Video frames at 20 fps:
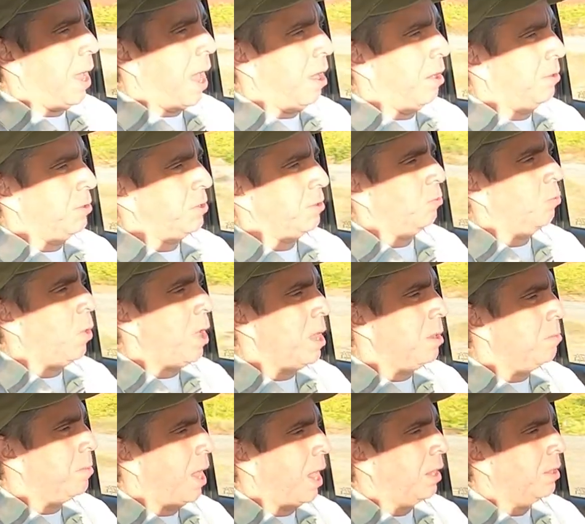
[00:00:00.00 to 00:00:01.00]
pounds of
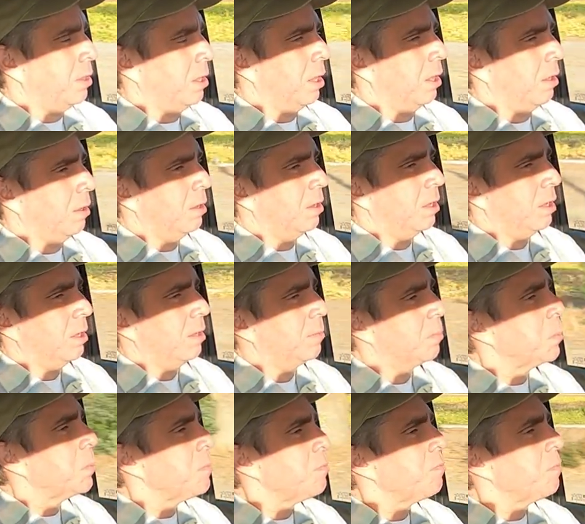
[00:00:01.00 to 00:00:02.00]
weight back there.
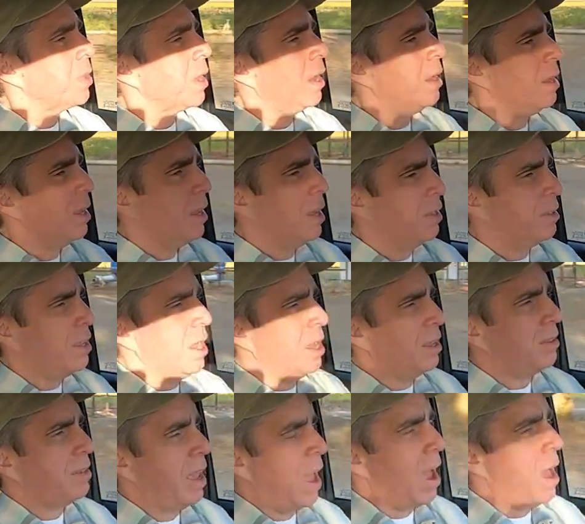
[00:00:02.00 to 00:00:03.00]
It
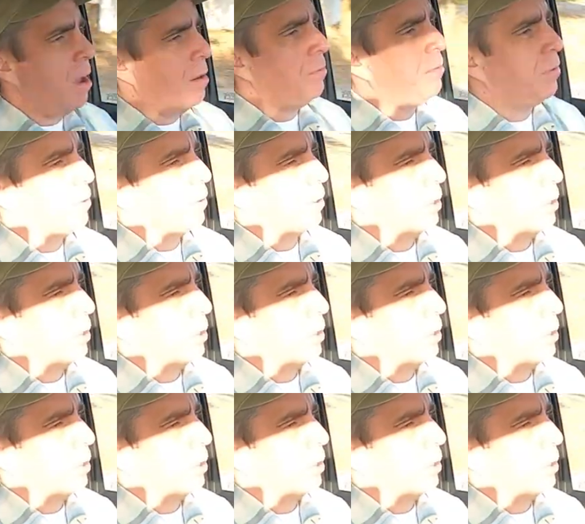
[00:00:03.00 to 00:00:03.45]
does have